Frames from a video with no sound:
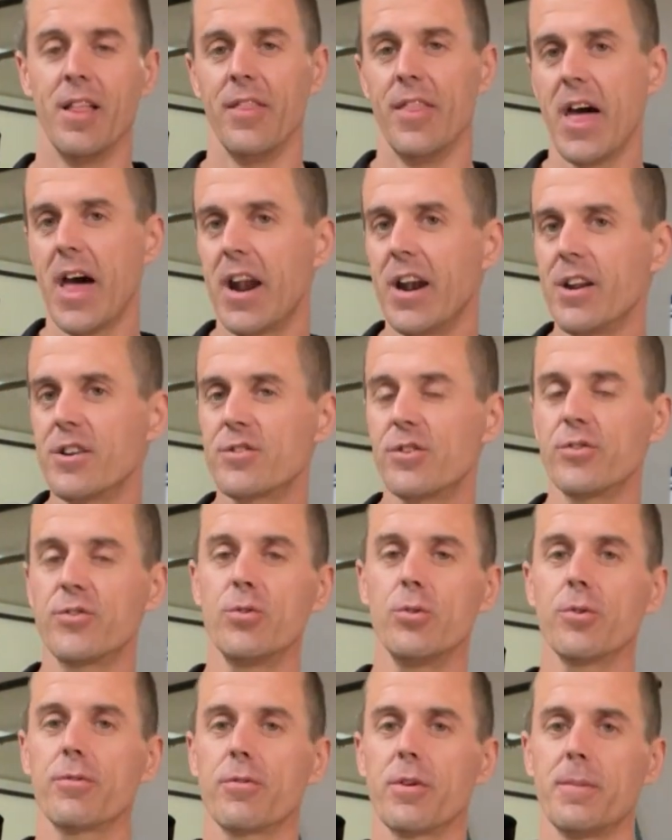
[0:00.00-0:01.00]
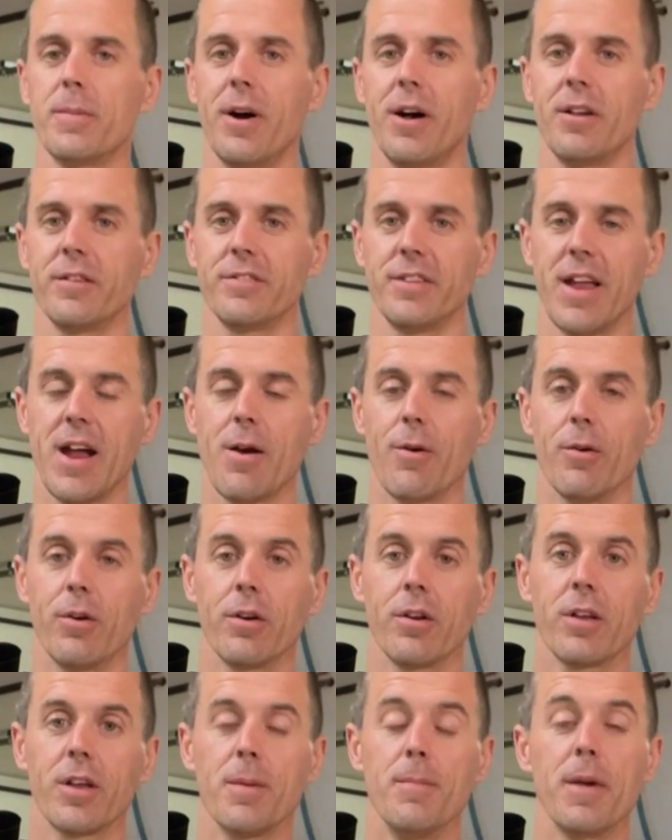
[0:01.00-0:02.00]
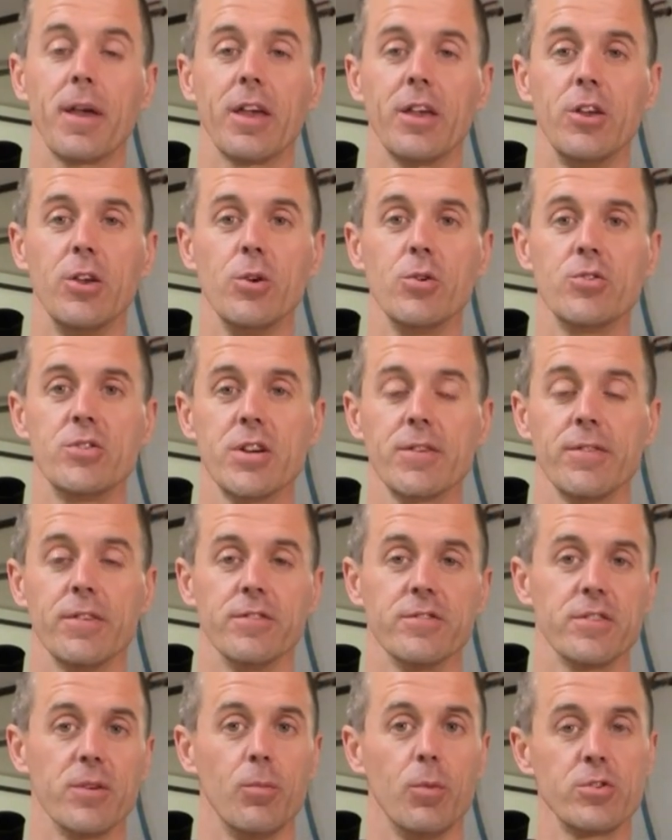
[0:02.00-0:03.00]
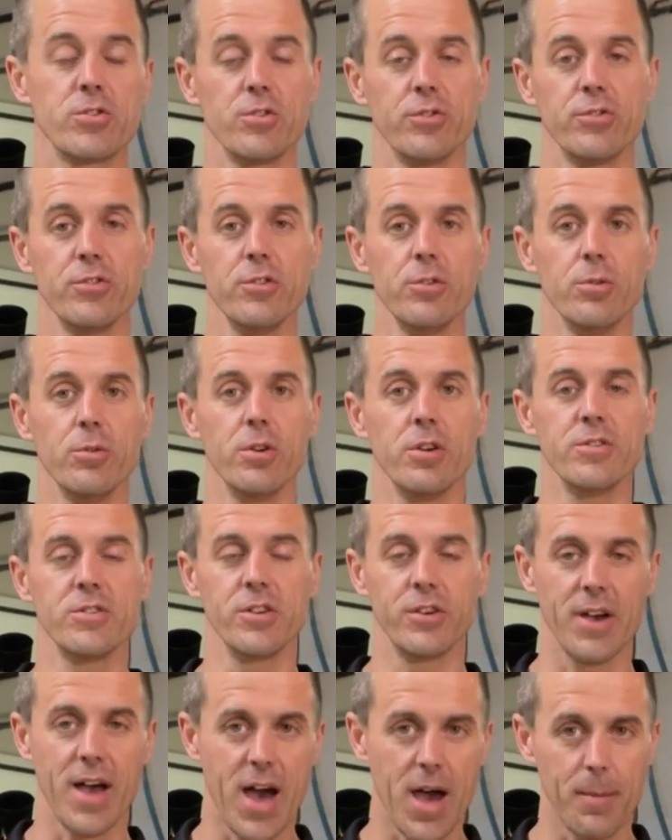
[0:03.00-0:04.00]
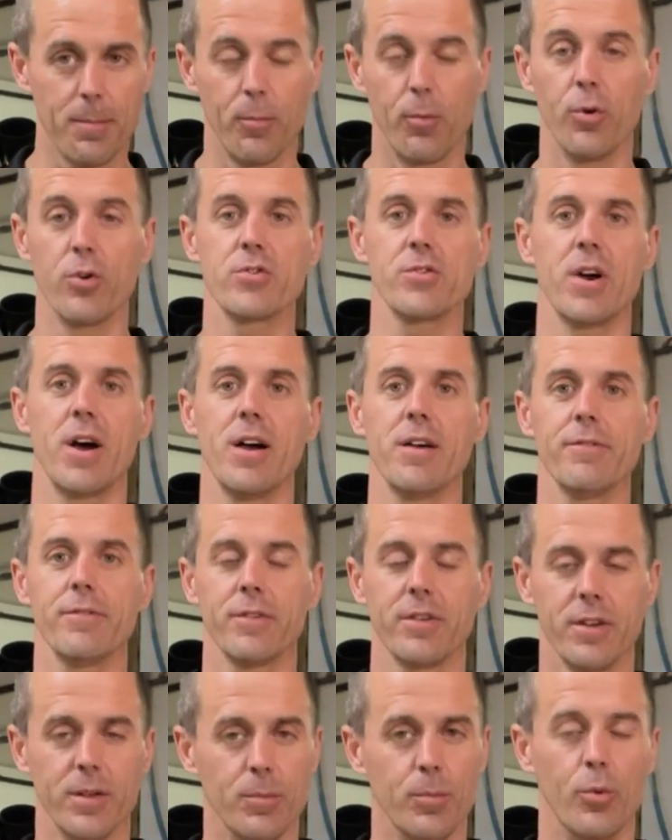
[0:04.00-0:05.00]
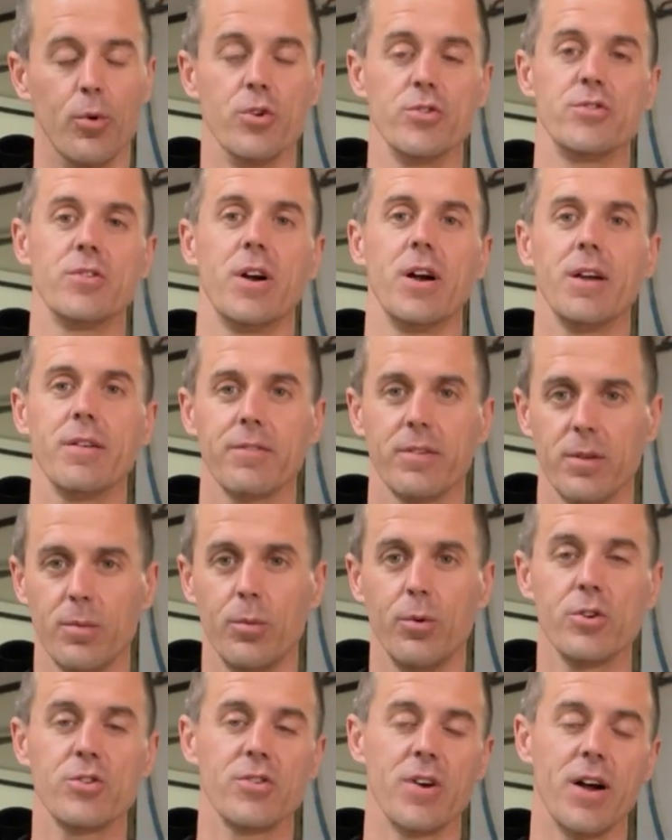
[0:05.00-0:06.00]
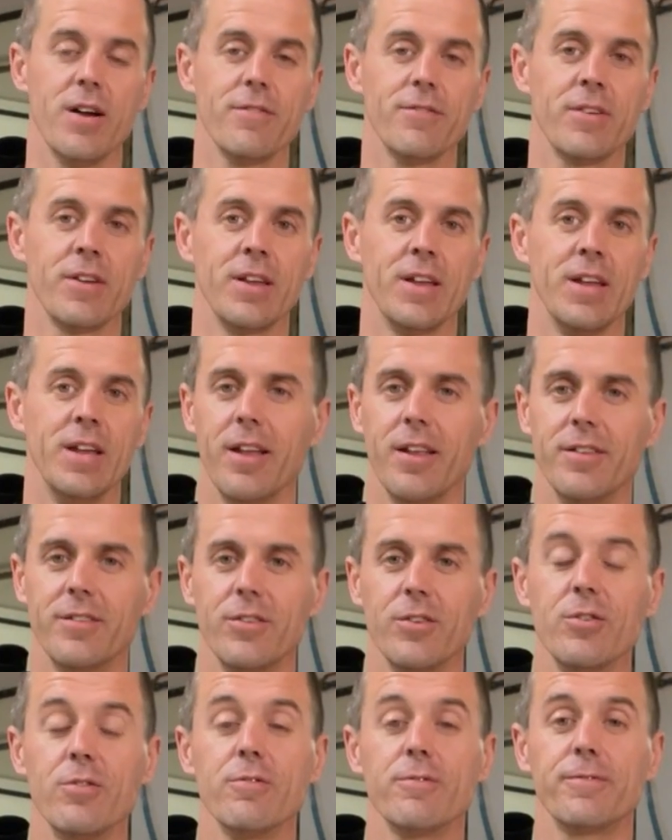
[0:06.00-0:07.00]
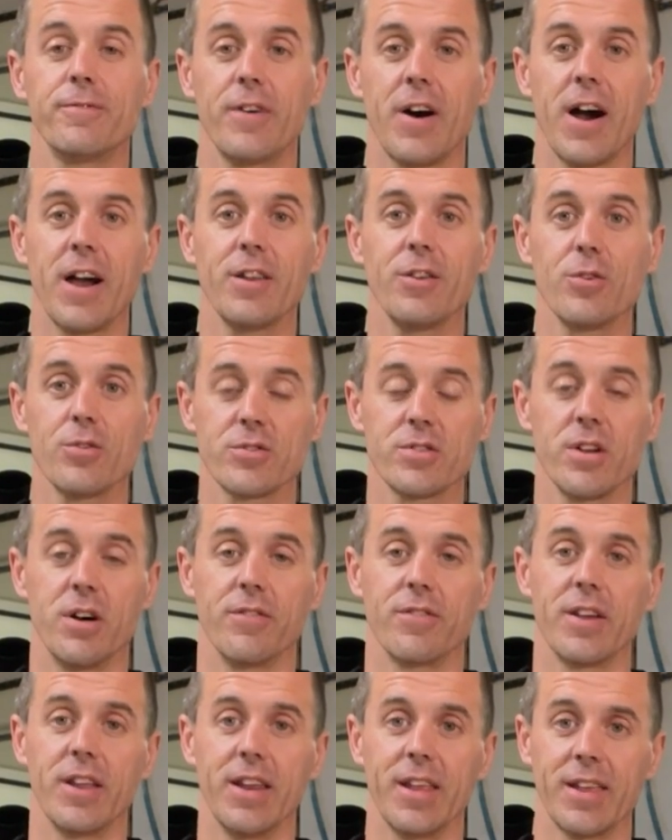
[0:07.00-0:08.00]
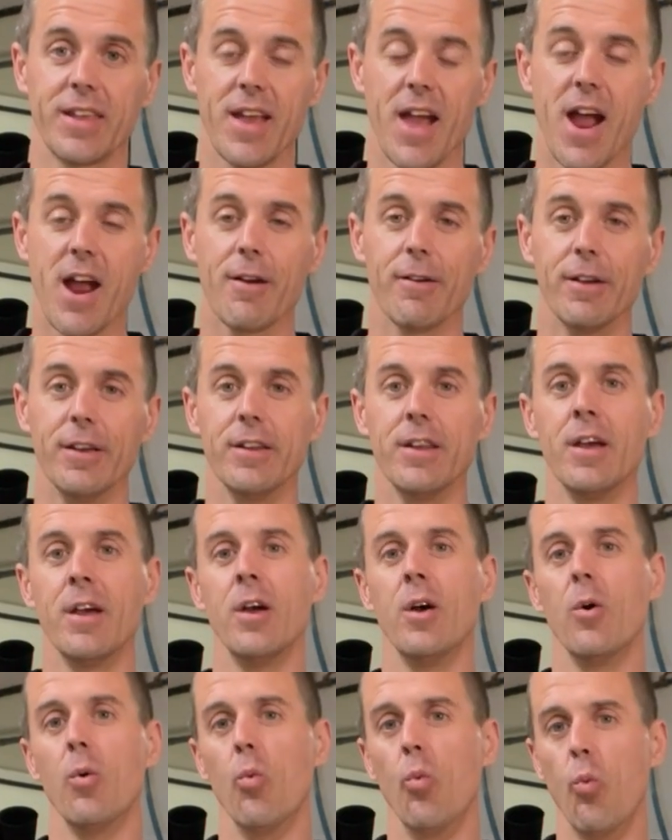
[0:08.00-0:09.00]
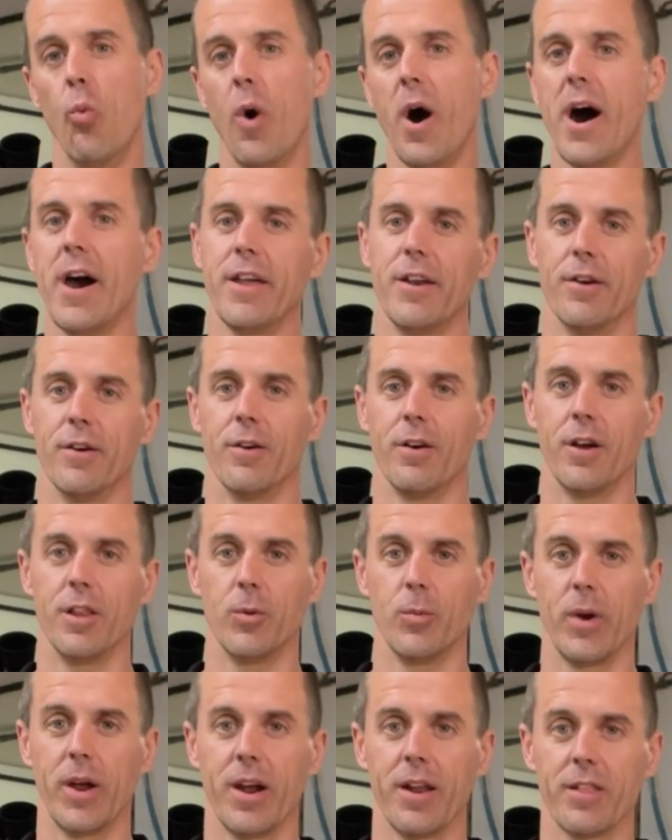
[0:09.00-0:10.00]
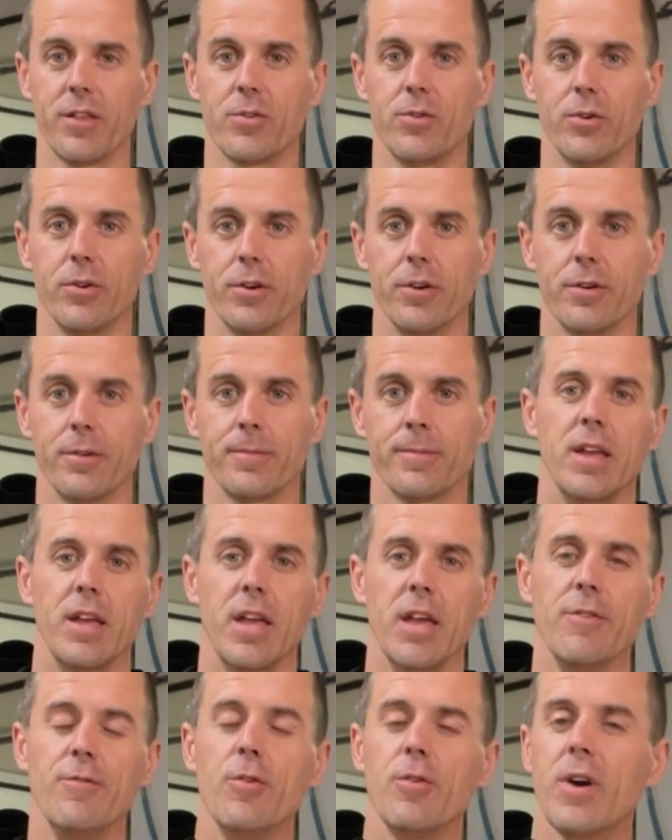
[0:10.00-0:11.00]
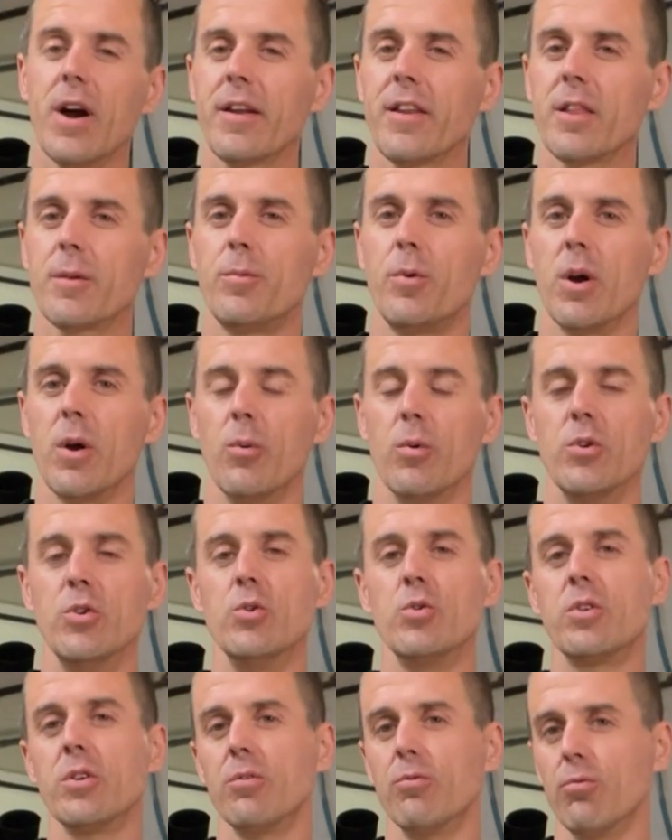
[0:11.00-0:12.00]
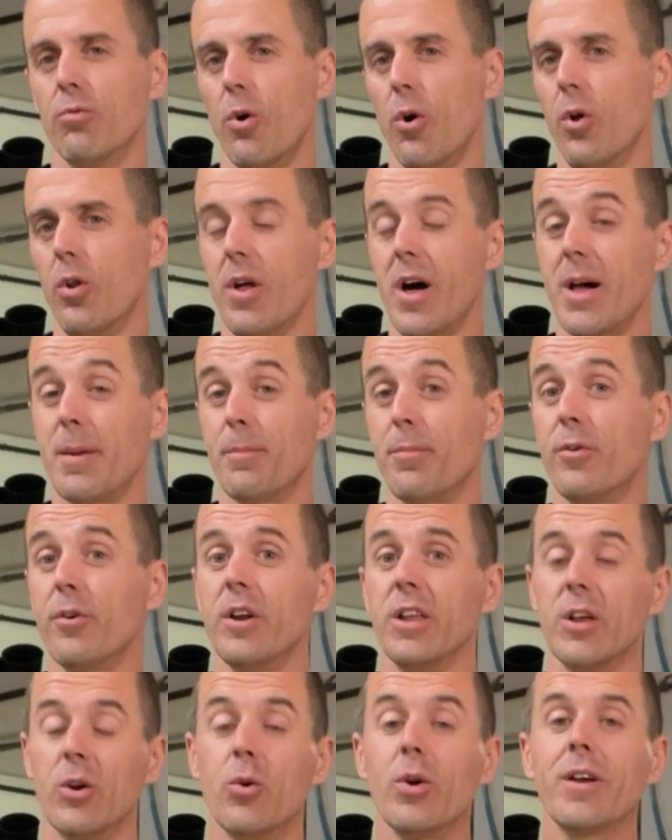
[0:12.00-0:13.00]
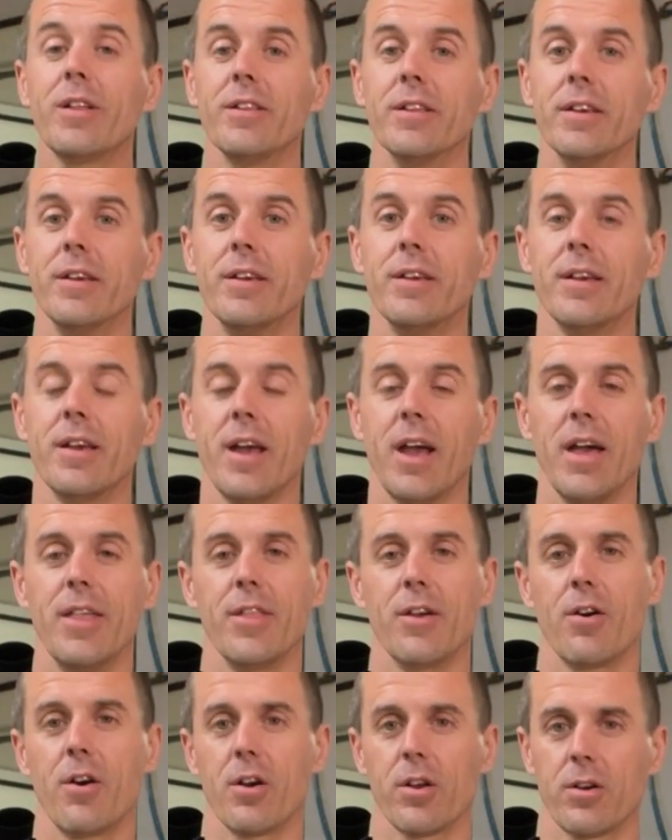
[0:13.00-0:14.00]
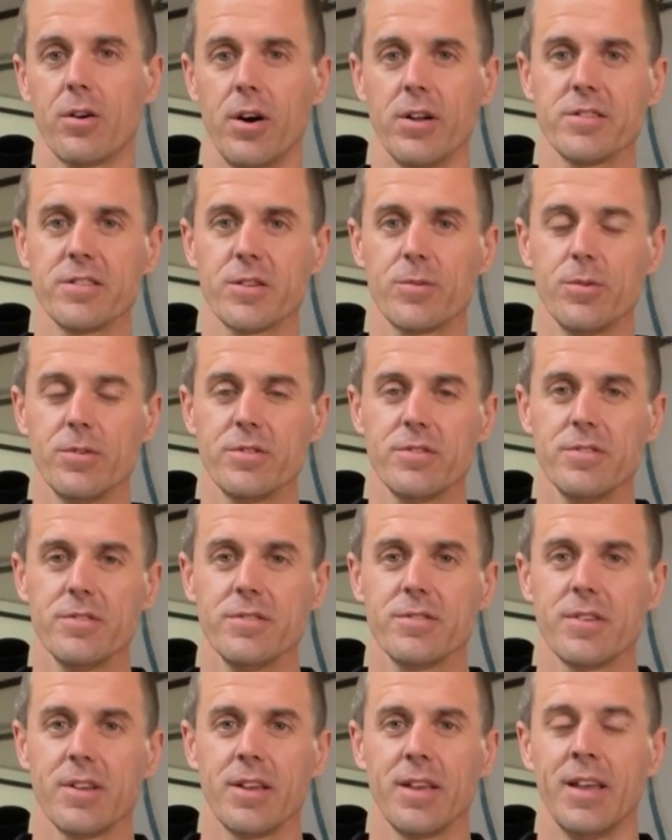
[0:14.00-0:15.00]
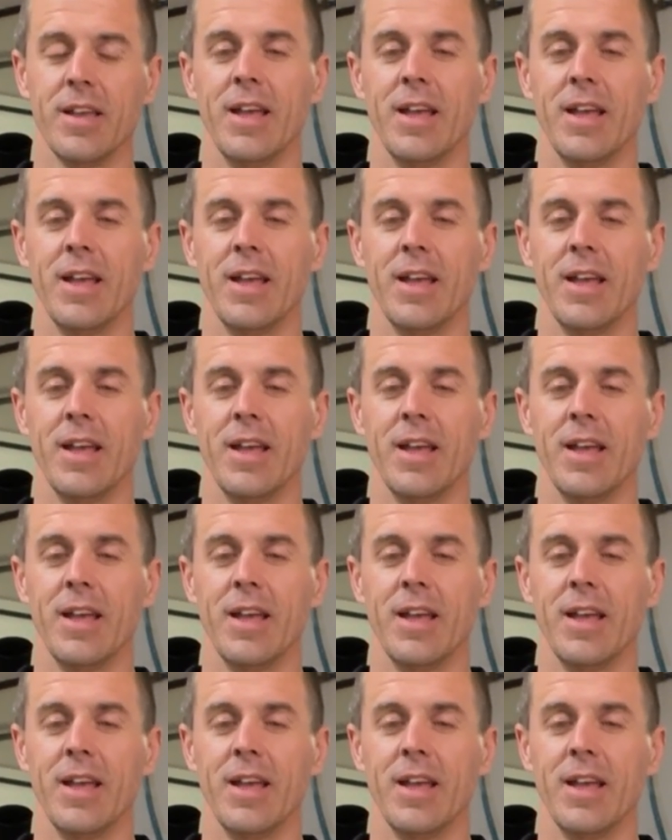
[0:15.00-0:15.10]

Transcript: That initial 2 or 3 miles an hour can make a huge difference. And what you'll do is you'll add more drive and more drive and more drive until you find yourself getting carried wider on the way out of the corner. If you got to the point where you can roll on pretty quickly and there aren't consequences,